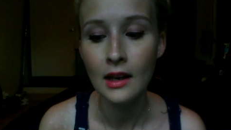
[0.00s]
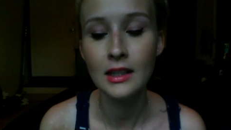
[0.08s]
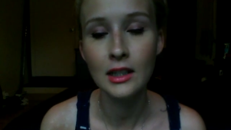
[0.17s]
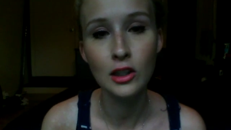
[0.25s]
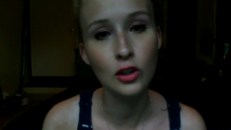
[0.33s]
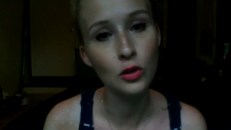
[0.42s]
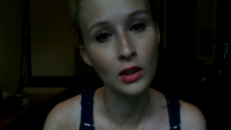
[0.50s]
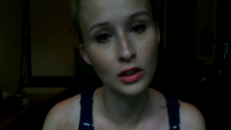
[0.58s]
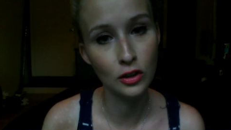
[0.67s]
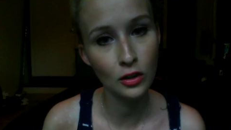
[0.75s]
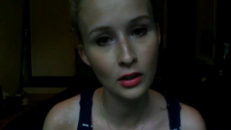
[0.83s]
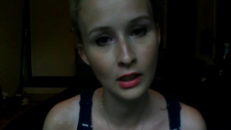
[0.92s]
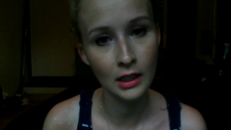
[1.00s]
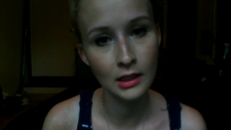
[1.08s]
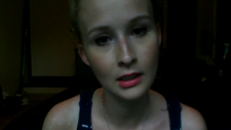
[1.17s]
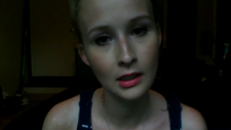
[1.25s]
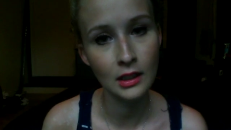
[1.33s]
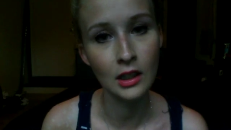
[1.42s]
since you insert
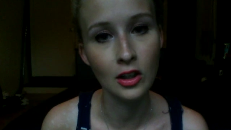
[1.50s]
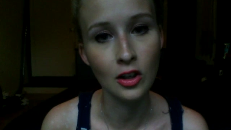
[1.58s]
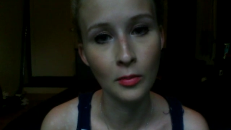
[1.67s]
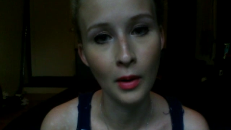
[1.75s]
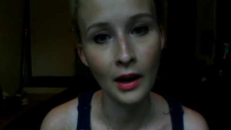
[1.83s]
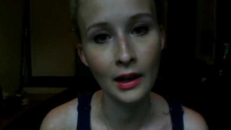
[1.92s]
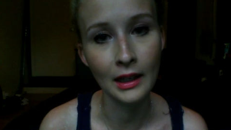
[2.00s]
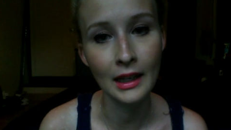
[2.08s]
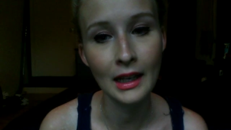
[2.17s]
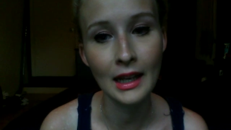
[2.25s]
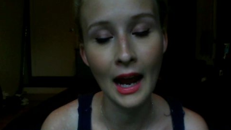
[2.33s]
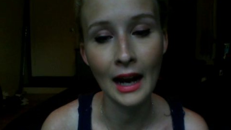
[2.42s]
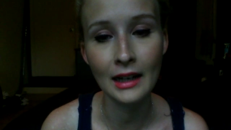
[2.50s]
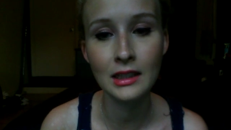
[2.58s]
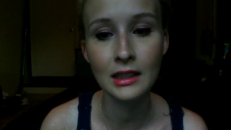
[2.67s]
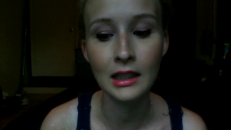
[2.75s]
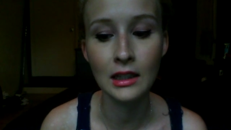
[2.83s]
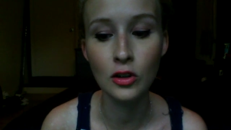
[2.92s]
it in your body, it
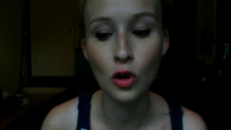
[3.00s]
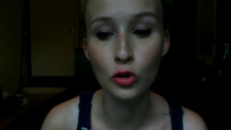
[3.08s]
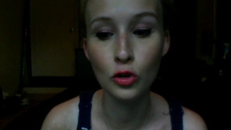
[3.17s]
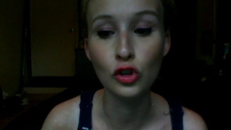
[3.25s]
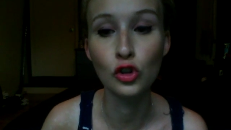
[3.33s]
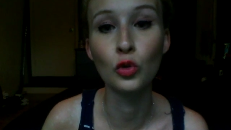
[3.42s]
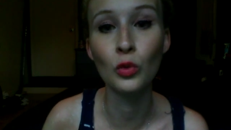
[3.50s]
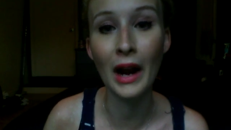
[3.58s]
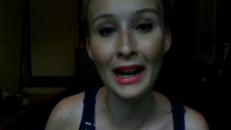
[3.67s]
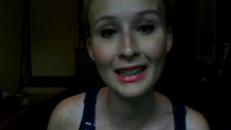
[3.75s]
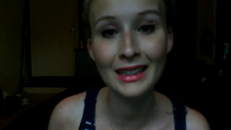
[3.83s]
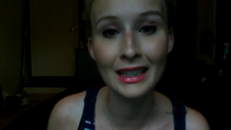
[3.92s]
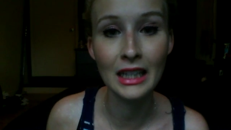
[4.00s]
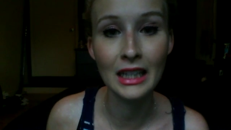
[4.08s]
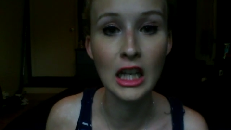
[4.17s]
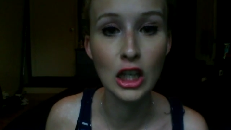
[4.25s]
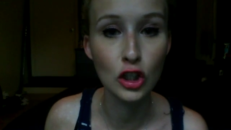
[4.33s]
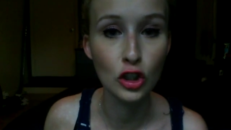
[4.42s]
actually goes
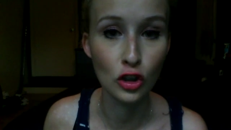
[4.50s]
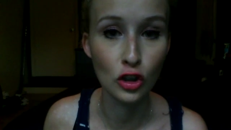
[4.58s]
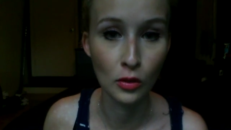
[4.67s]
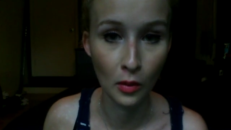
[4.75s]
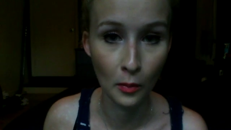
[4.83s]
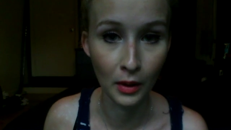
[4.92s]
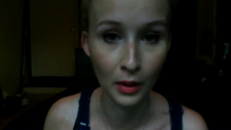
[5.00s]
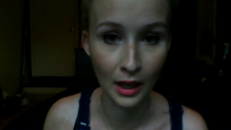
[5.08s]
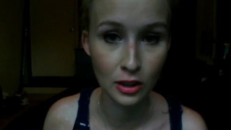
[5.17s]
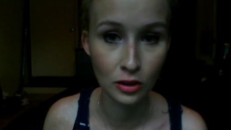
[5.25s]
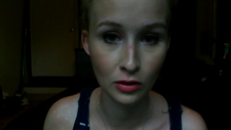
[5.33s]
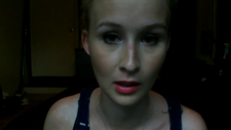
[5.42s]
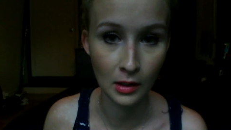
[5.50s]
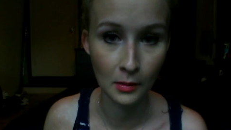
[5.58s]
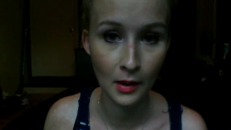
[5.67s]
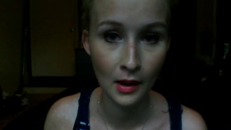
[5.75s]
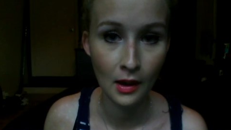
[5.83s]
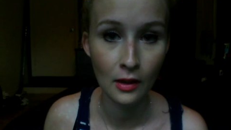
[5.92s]
directly into your
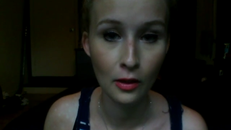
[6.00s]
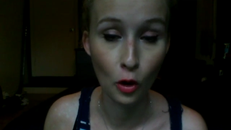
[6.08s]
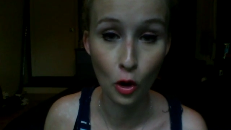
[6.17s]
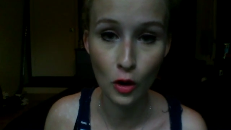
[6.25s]
bloodstream, the